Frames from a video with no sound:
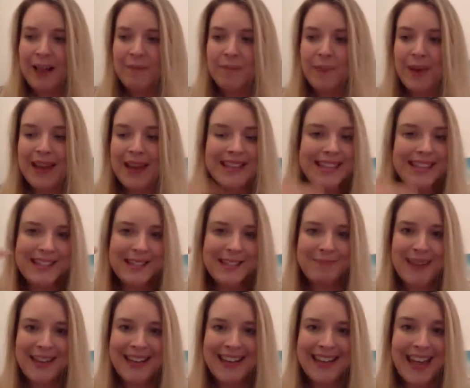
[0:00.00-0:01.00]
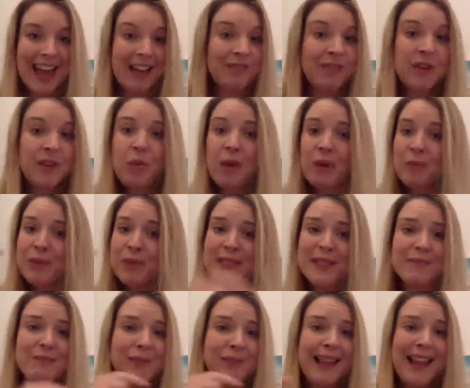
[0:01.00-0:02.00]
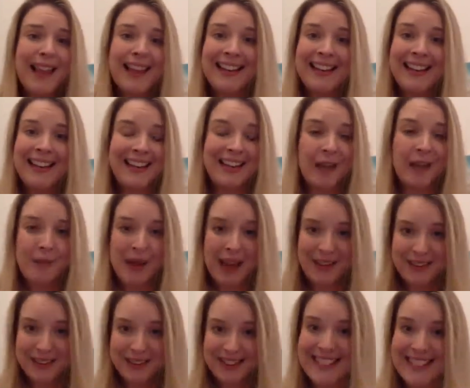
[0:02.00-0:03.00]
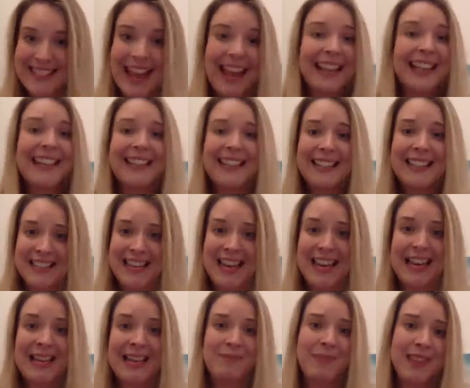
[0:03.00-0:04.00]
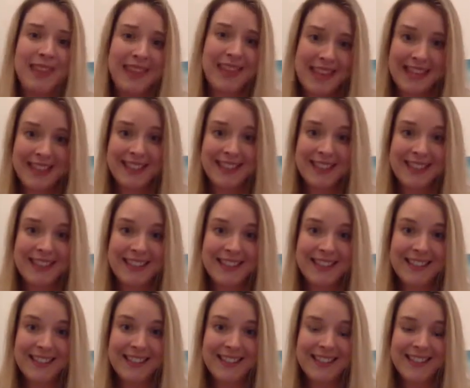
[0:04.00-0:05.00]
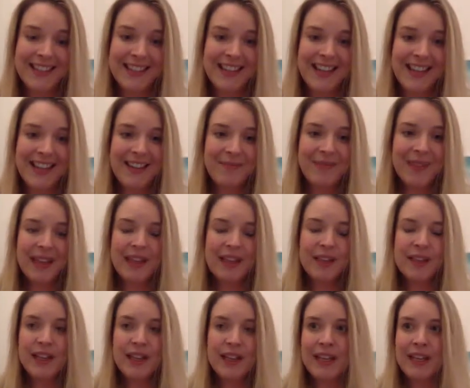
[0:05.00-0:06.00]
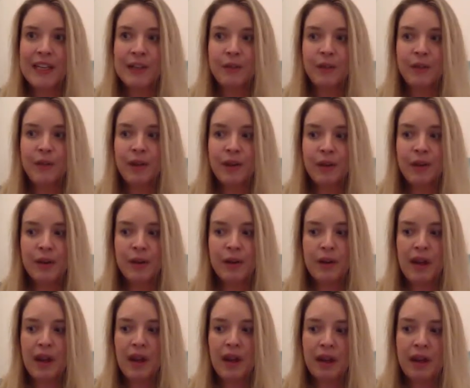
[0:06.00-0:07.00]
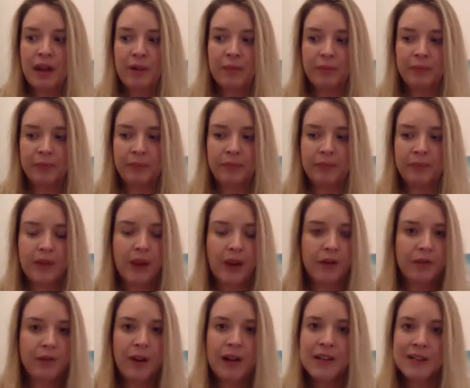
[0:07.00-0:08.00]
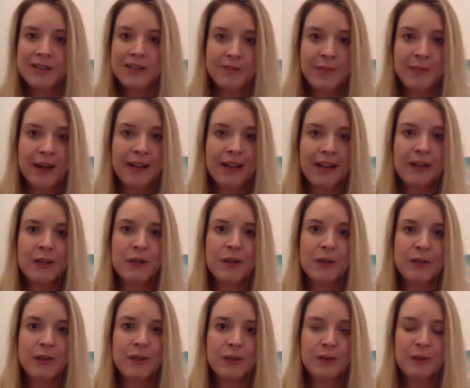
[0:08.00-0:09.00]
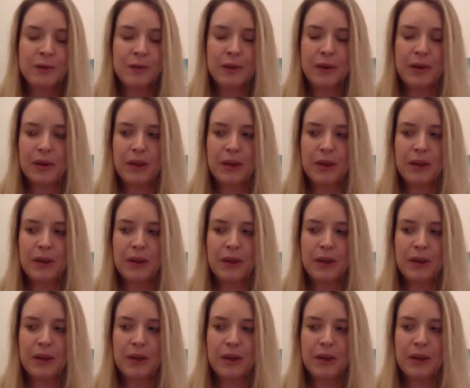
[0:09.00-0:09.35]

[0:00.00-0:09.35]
But it doesn't make it, everyone was complaining about exactly the same things. So even a friend of mine who